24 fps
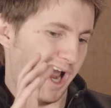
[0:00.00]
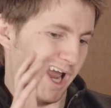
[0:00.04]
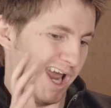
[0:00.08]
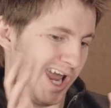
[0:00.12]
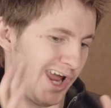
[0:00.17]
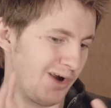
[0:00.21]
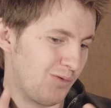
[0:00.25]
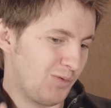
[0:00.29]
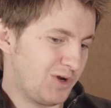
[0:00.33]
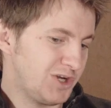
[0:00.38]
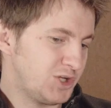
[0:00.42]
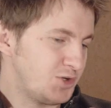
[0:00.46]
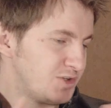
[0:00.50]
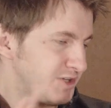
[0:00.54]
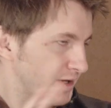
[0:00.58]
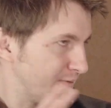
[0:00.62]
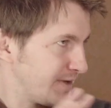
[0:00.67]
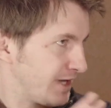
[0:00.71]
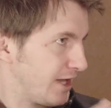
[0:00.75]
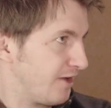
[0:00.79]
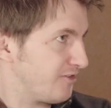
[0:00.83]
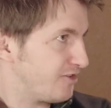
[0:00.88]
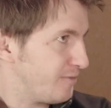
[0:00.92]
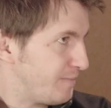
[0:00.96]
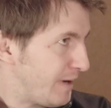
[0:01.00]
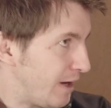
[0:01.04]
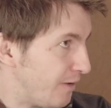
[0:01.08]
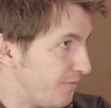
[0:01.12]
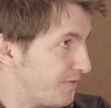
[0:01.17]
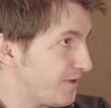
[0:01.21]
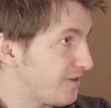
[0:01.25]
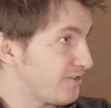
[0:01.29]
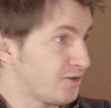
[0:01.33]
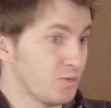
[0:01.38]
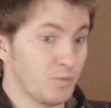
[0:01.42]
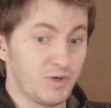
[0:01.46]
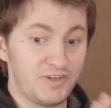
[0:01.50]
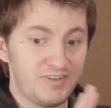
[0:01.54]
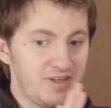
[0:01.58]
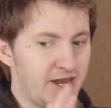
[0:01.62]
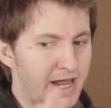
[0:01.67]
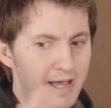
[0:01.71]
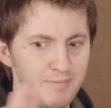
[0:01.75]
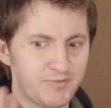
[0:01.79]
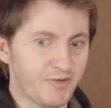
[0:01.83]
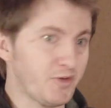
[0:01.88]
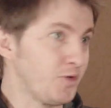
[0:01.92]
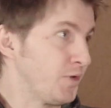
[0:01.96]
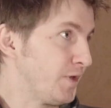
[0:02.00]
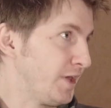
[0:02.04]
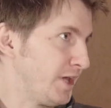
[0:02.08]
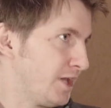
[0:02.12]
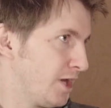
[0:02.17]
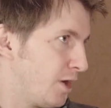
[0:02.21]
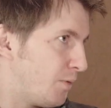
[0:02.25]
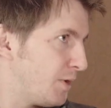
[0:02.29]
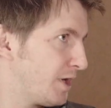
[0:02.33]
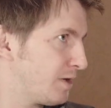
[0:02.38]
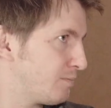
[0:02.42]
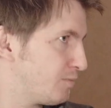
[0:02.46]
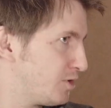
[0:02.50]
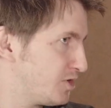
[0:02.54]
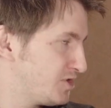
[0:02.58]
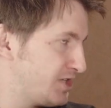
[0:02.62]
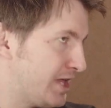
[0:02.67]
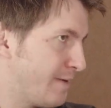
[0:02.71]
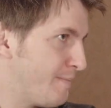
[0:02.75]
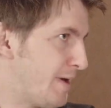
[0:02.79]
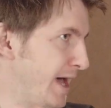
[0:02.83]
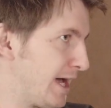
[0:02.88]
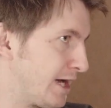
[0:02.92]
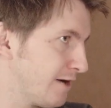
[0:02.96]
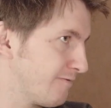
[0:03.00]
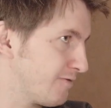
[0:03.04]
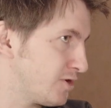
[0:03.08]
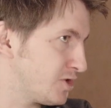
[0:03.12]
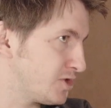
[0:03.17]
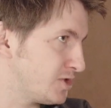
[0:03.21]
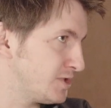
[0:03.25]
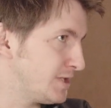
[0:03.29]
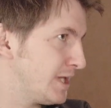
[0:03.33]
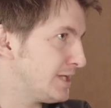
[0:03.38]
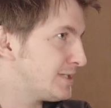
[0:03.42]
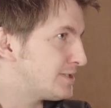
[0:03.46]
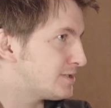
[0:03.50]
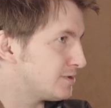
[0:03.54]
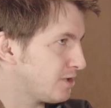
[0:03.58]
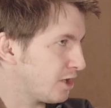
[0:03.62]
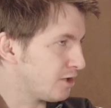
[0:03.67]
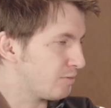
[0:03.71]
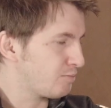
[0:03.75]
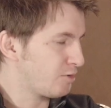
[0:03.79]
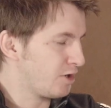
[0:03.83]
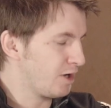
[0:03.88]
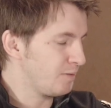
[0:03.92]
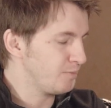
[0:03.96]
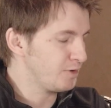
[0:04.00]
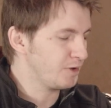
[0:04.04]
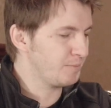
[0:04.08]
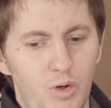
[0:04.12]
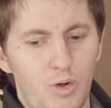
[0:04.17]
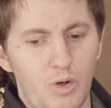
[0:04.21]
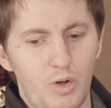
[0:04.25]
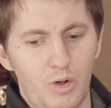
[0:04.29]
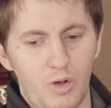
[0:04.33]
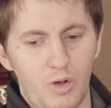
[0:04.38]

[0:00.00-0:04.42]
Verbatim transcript: can we do something else about this? And we said, absolutely, you know, we can push that back a version, that's not a problem.